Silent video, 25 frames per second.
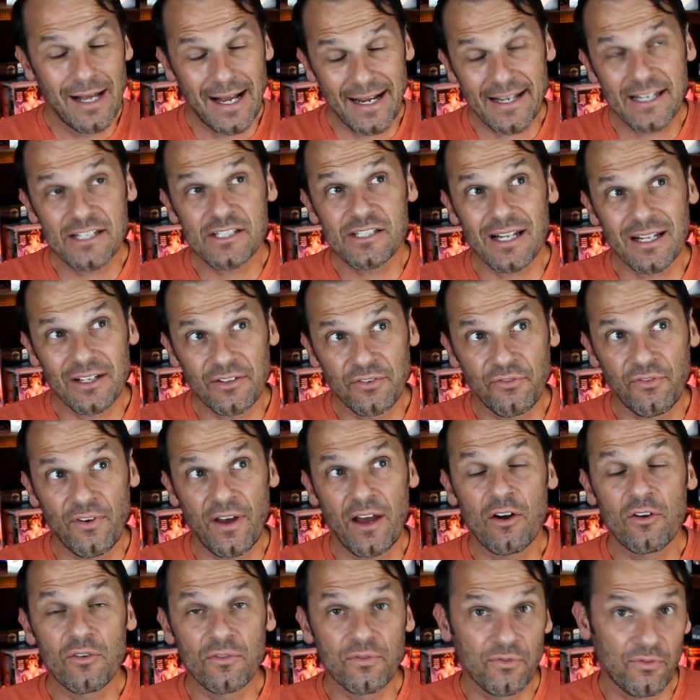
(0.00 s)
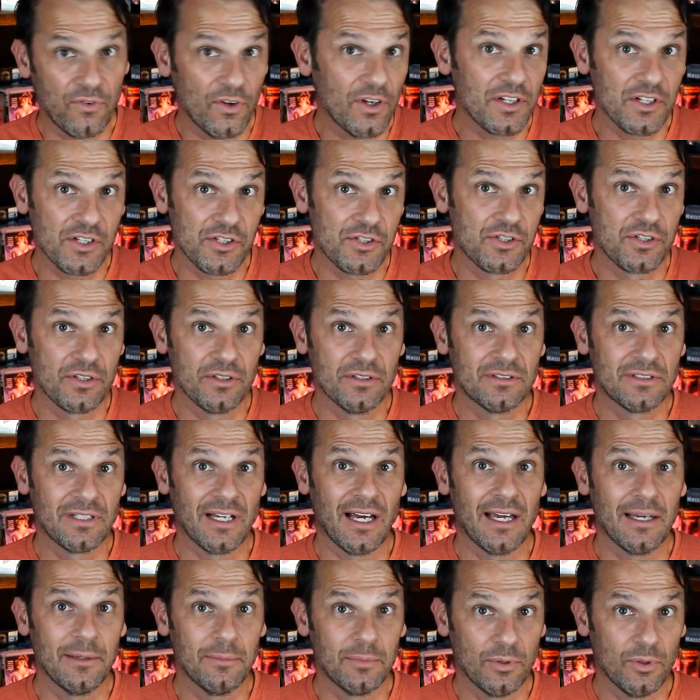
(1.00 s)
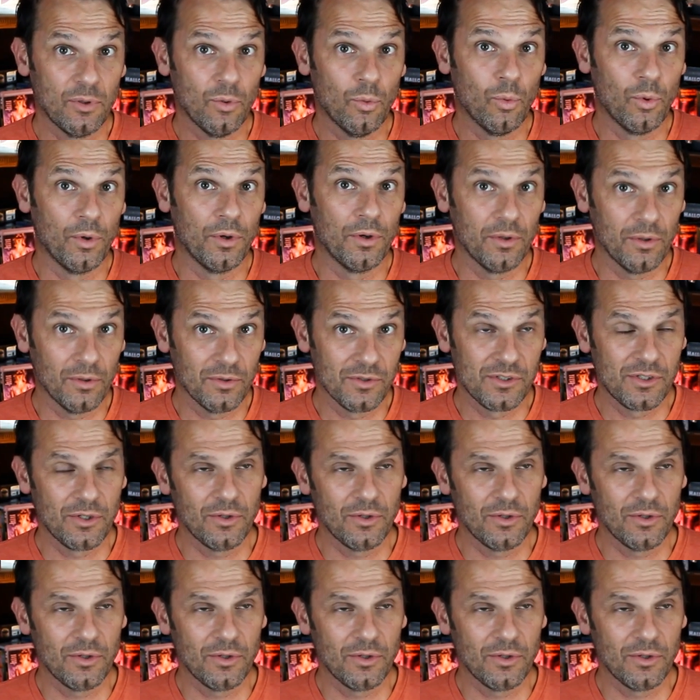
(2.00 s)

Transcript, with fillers: I guess, like found footage type world.